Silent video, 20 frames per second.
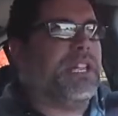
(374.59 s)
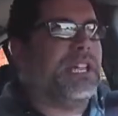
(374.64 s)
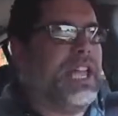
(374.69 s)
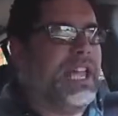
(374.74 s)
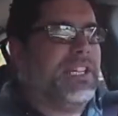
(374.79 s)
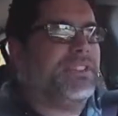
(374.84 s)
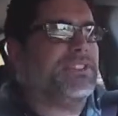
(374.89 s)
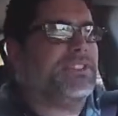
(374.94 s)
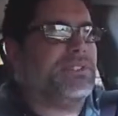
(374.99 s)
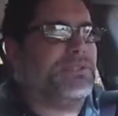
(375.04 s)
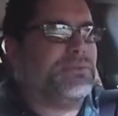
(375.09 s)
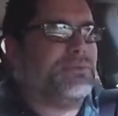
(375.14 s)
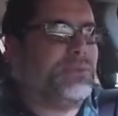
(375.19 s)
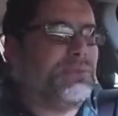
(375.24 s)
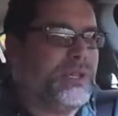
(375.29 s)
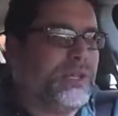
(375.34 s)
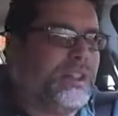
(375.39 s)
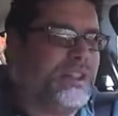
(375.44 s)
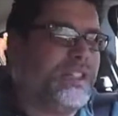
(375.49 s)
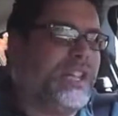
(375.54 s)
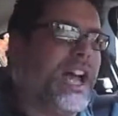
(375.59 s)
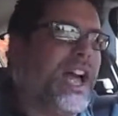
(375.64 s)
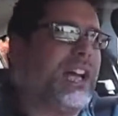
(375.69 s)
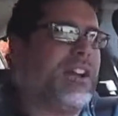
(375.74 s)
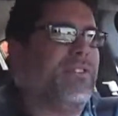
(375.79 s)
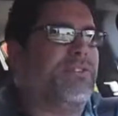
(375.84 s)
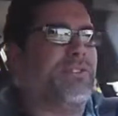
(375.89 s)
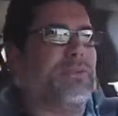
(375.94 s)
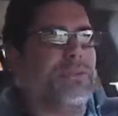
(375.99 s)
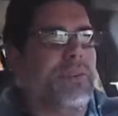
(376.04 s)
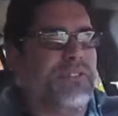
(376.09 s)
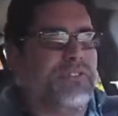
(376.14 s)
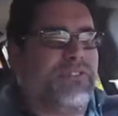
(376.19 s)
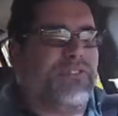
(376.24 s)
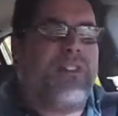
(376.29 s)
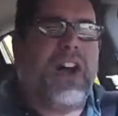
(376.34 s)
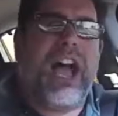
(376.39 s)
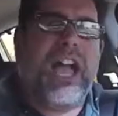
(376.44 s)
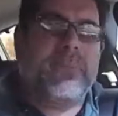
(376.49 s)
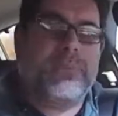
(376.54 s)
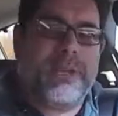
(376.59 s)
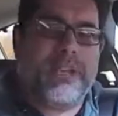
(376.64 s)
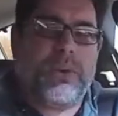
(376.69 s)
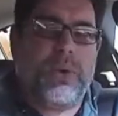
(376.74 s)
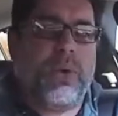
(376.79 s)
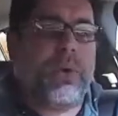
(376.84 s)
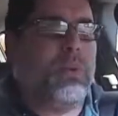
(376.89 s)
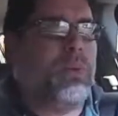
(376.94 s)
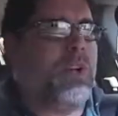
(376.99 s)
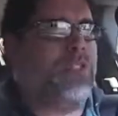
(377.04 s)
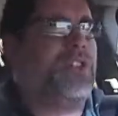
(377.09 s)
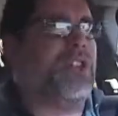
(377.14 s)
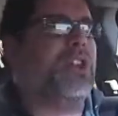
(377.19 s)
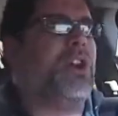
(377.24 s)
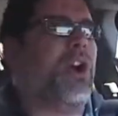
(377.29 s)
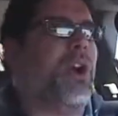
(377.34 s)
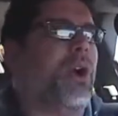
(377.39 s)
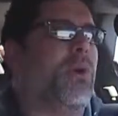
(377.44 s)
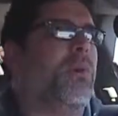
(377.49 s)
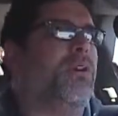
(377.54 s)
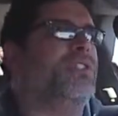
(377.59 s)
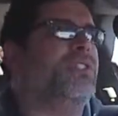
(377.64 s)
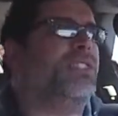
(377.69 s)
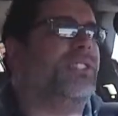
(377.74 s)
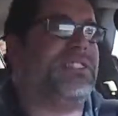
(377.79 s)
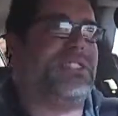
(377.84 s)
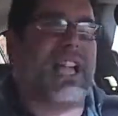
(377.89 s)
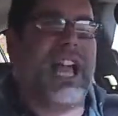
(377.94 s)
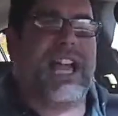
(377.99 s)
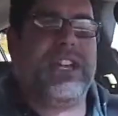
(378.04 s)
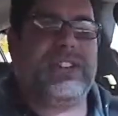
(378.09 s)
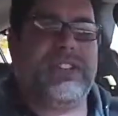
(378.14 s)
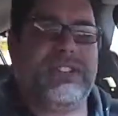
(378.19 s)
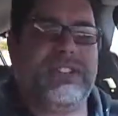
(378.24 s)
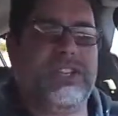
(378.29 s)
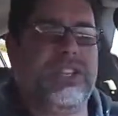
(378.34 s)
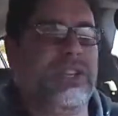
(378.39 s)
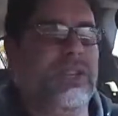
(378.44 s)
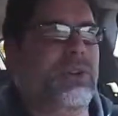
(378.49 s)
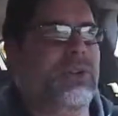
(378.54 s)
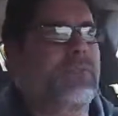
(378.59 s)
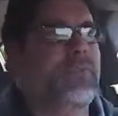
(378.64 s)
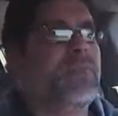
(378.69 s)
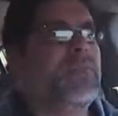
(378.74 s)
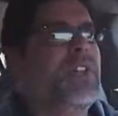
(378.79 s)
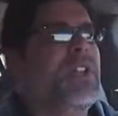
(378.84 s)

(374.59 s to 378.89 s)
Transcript: its real kind of refinement or what the car was designed to do.